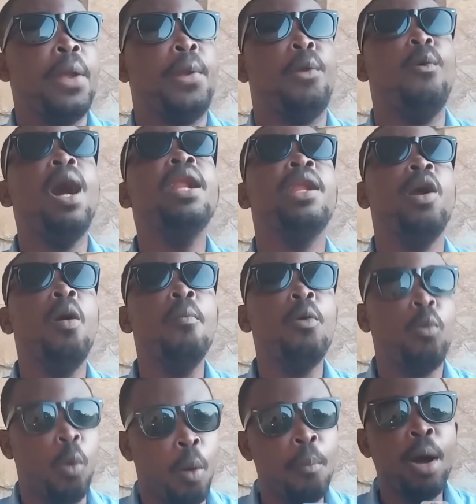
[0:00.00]
e shwa na o
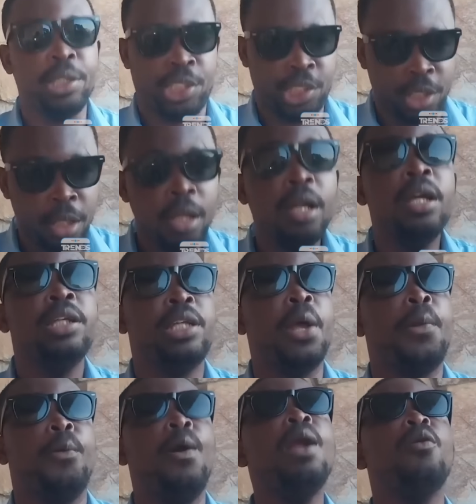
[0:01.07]
mu ko mo se
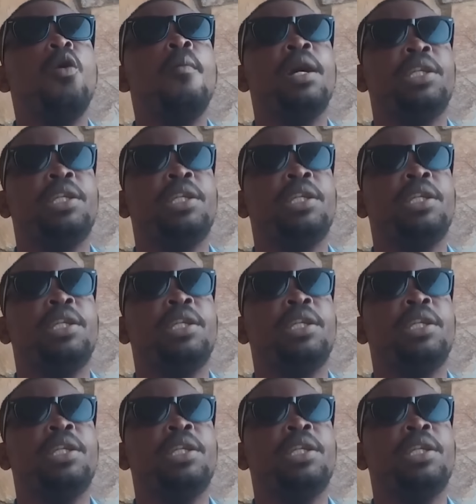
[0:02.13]
se shwa